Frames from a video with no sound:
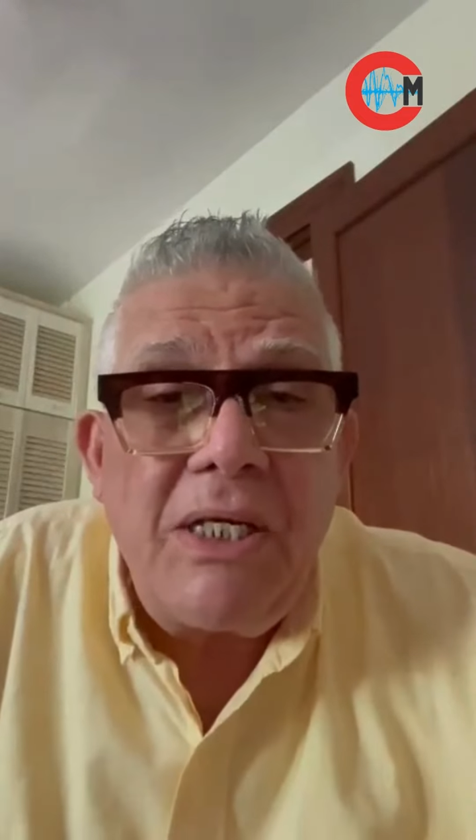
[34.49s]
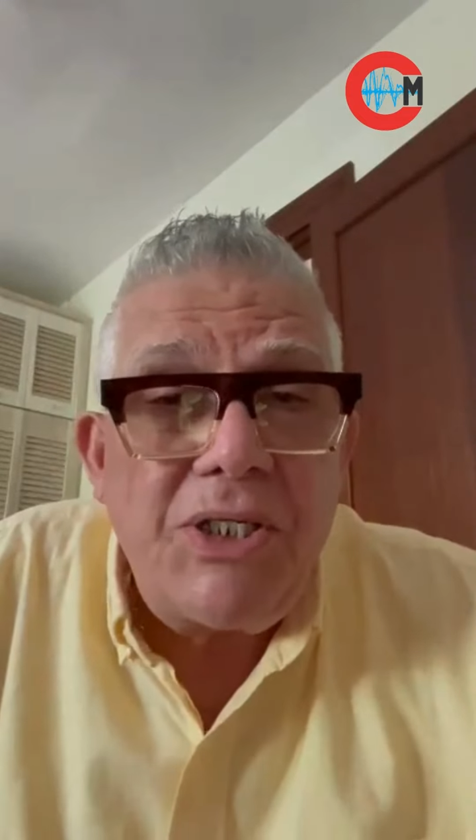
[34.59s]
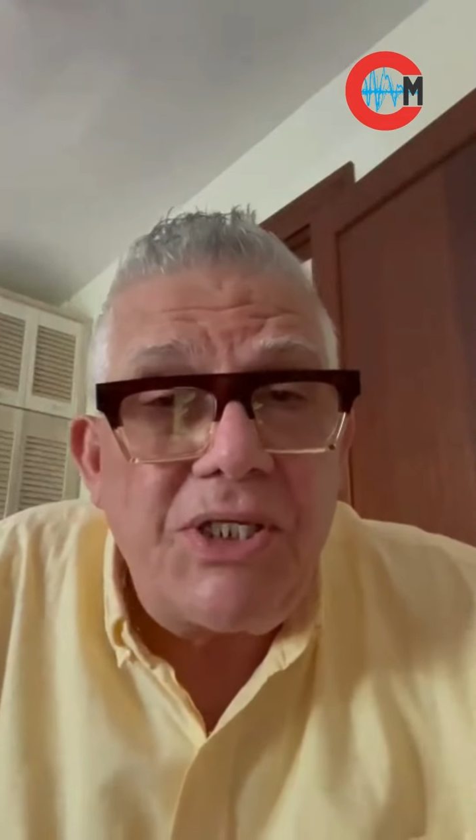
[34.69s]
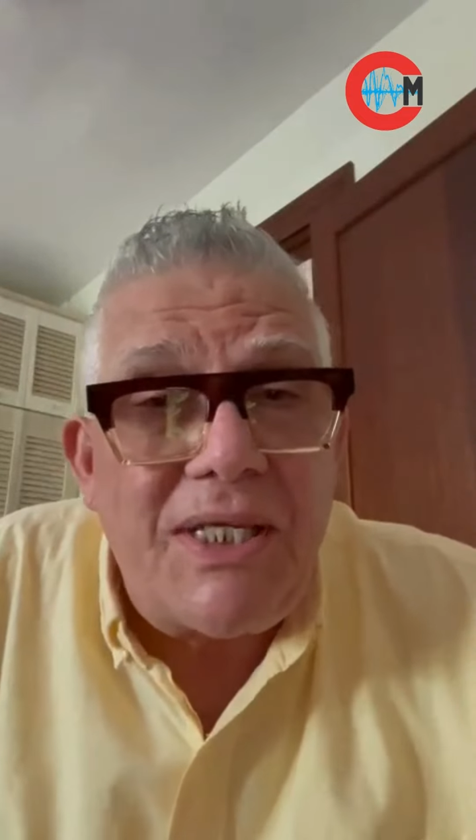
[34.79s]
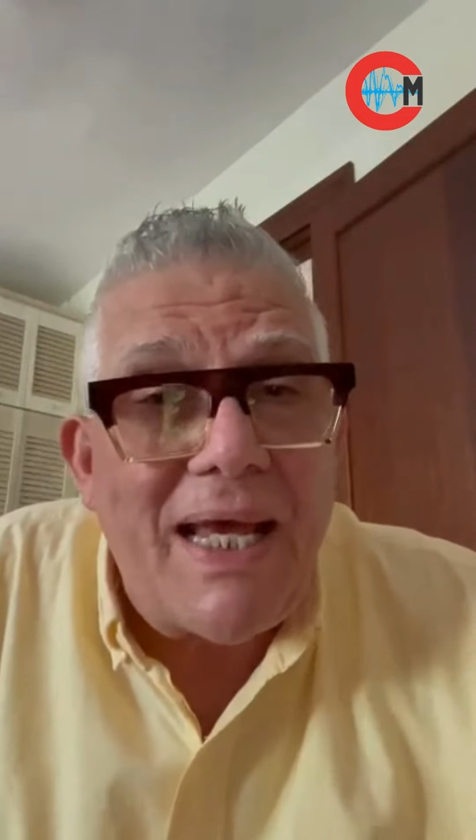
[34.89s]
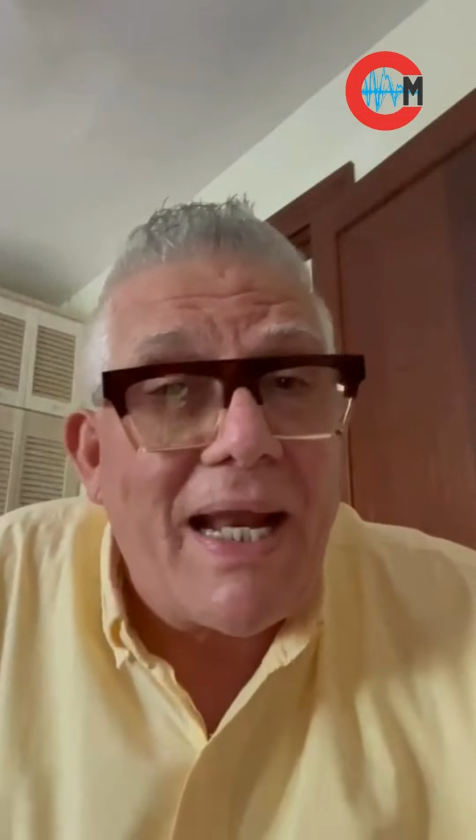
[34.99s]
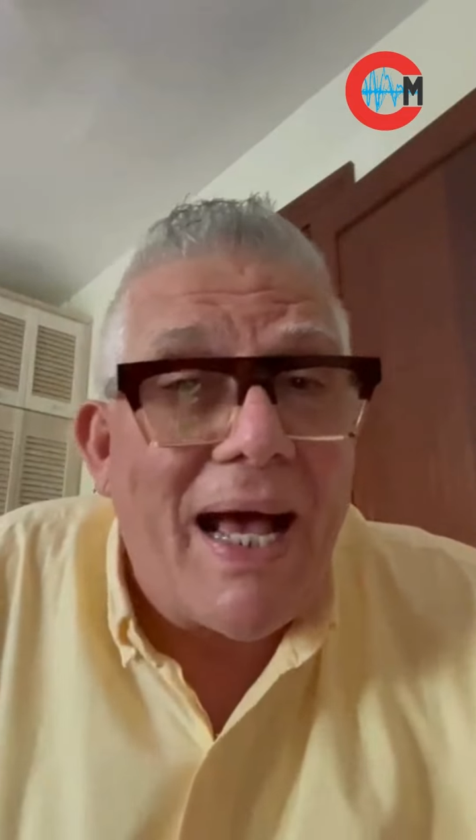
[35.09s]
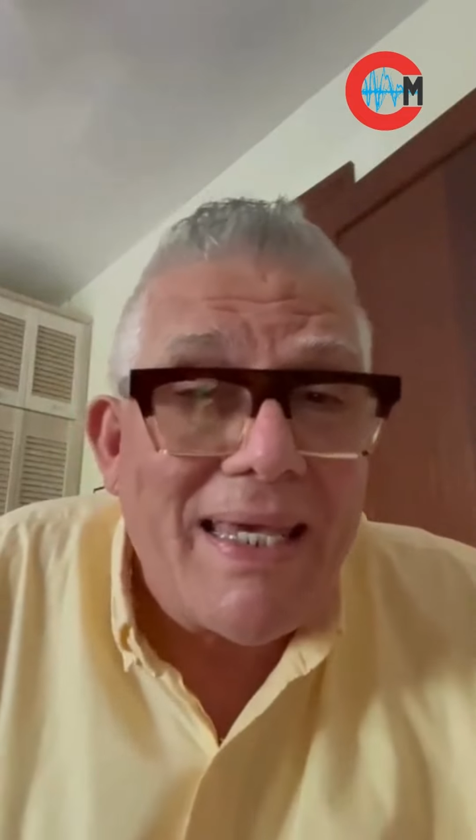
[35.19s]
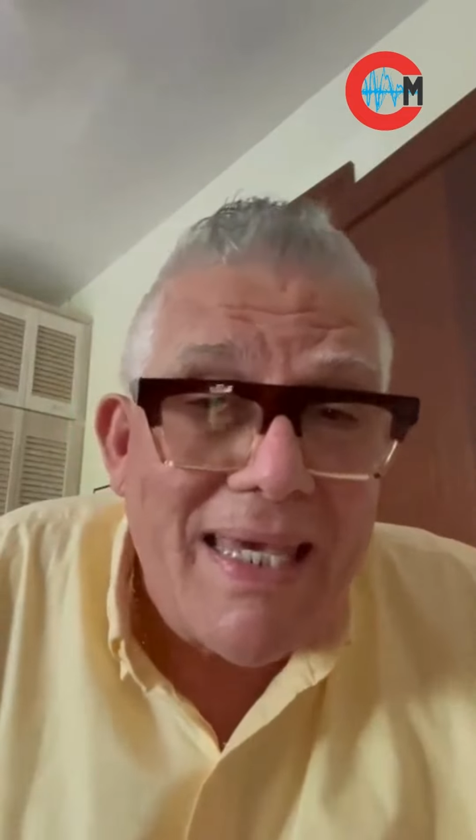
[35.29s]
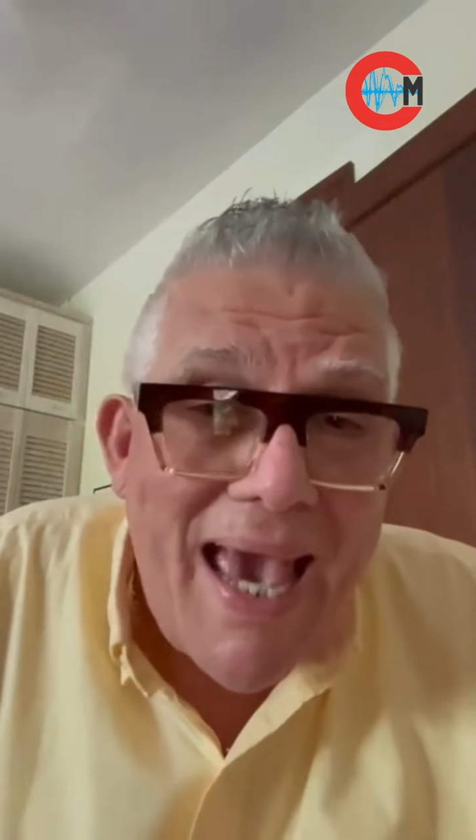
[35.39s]
she said,
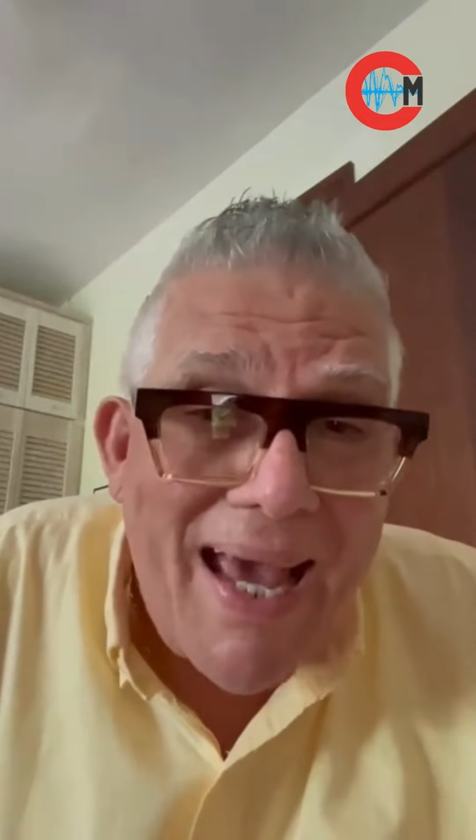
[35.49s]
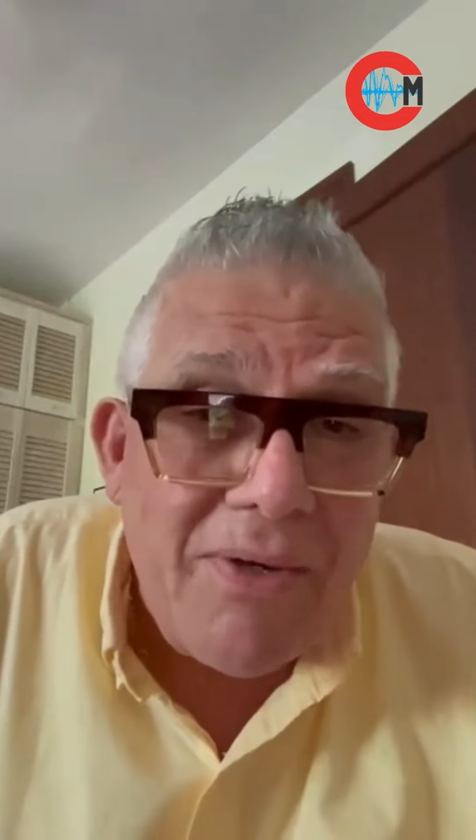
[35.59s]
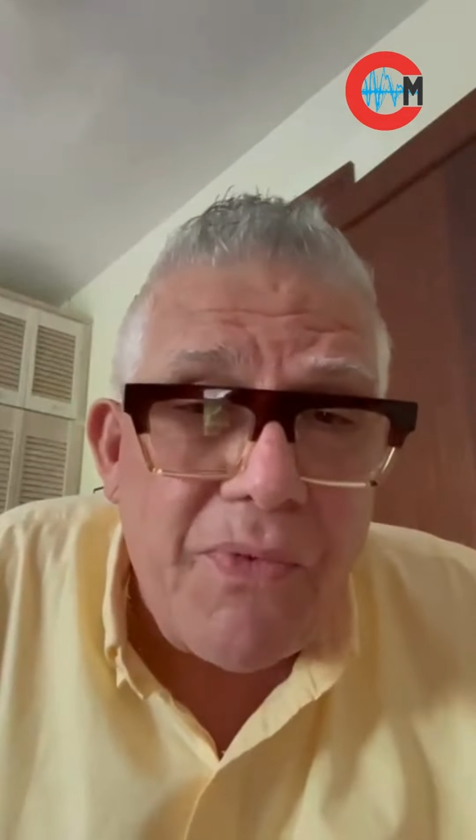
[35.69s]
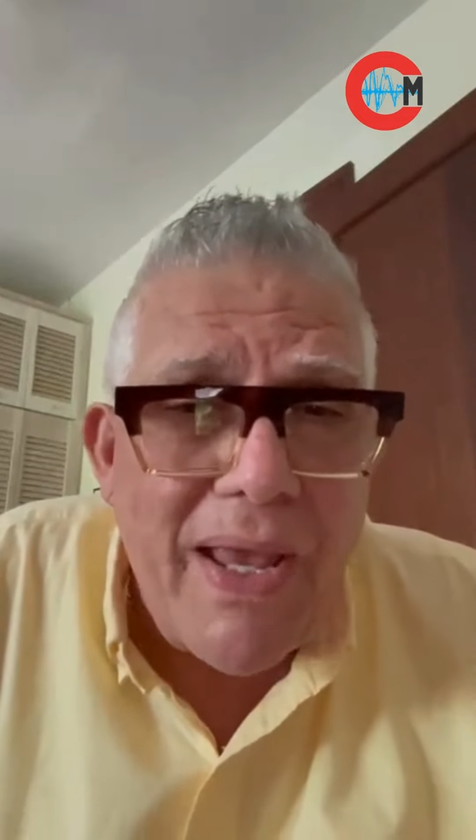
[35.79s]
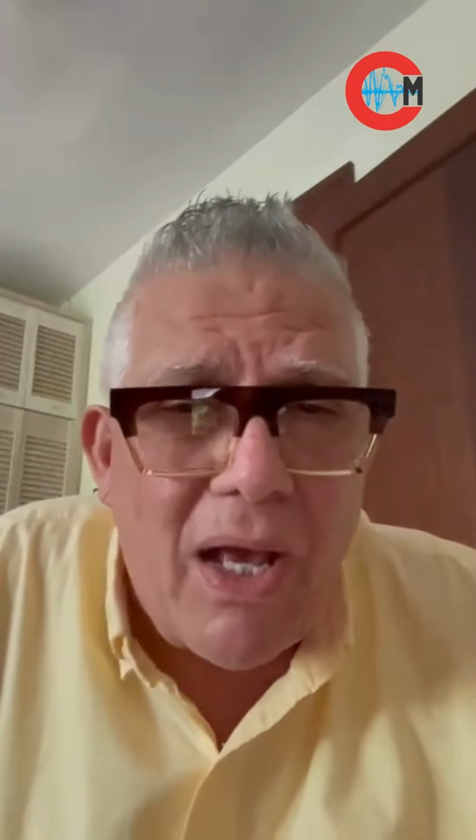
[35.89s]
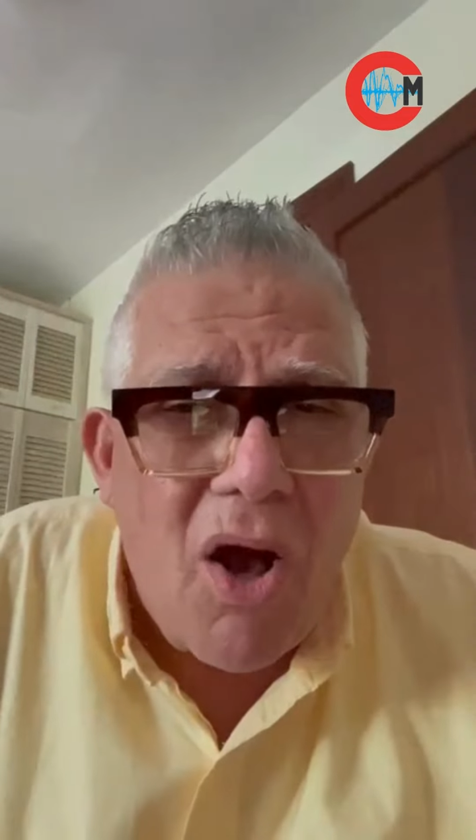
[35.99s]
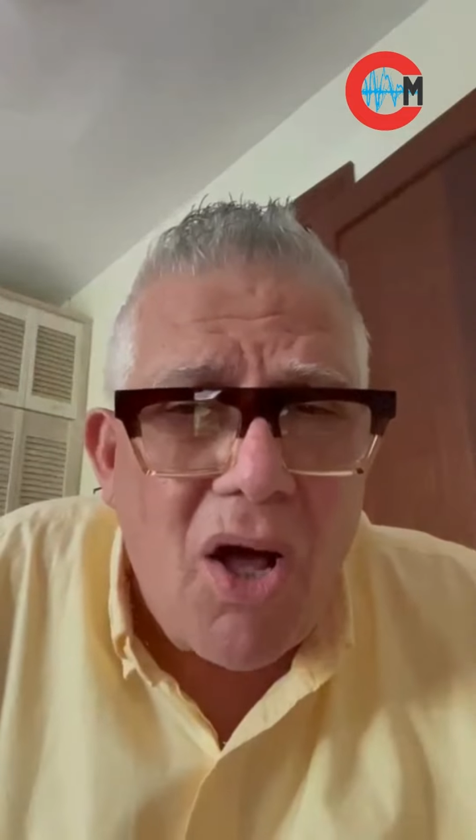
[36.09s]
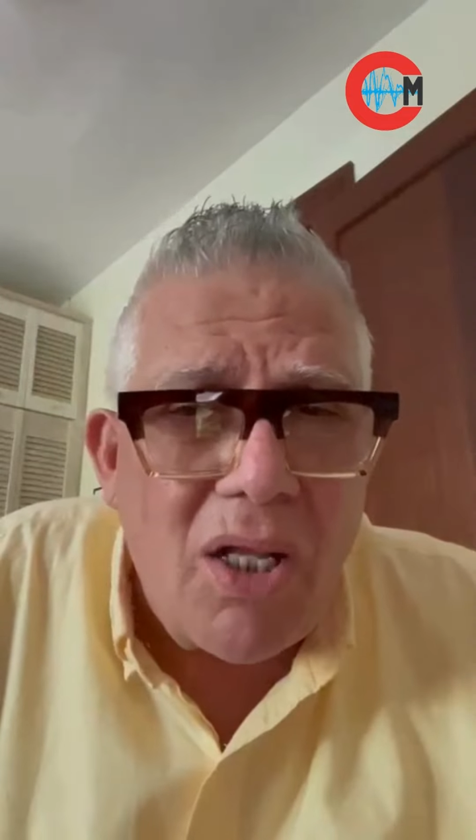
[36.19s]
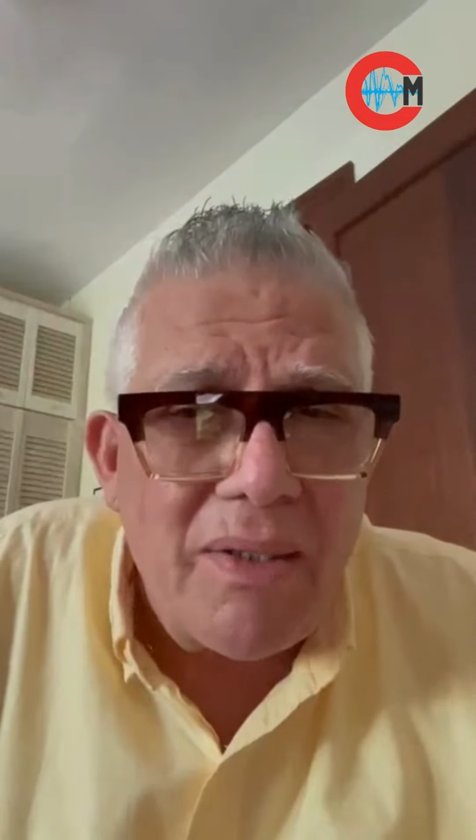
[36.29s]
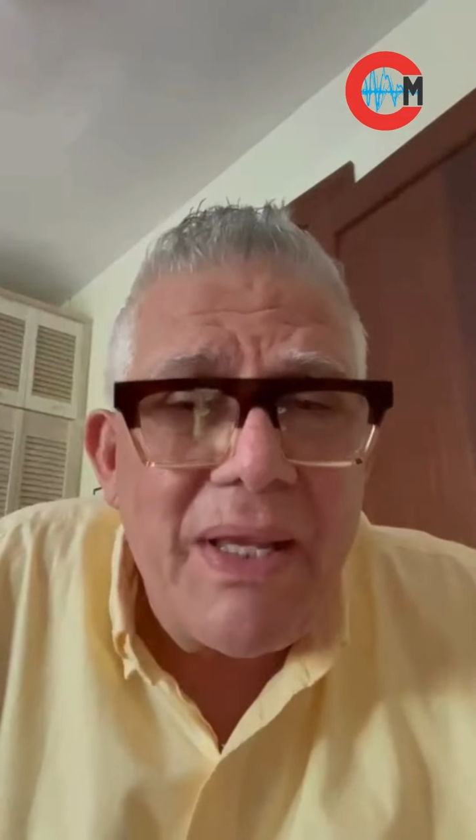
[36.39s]
"I can't
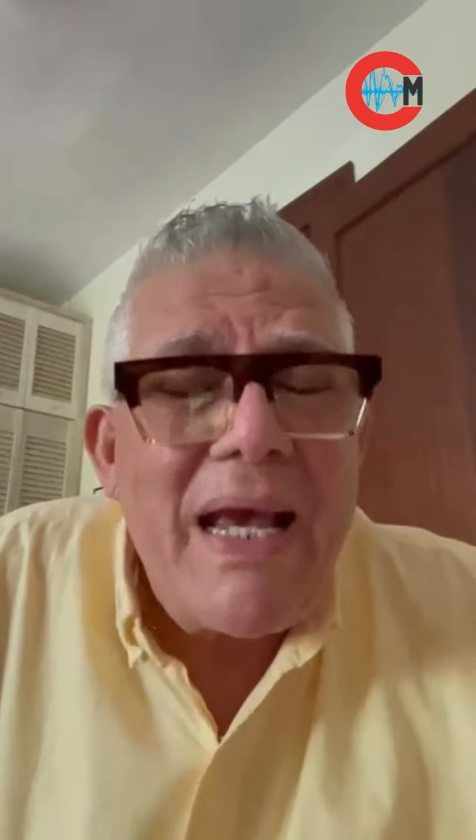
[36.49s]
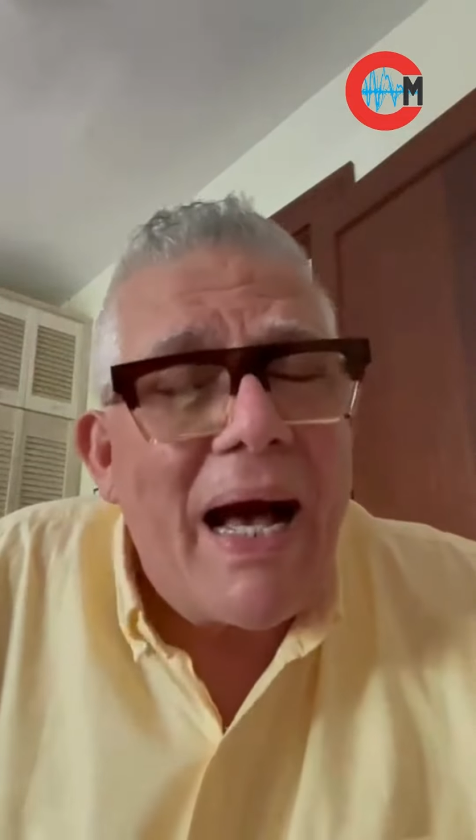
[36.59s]
recall.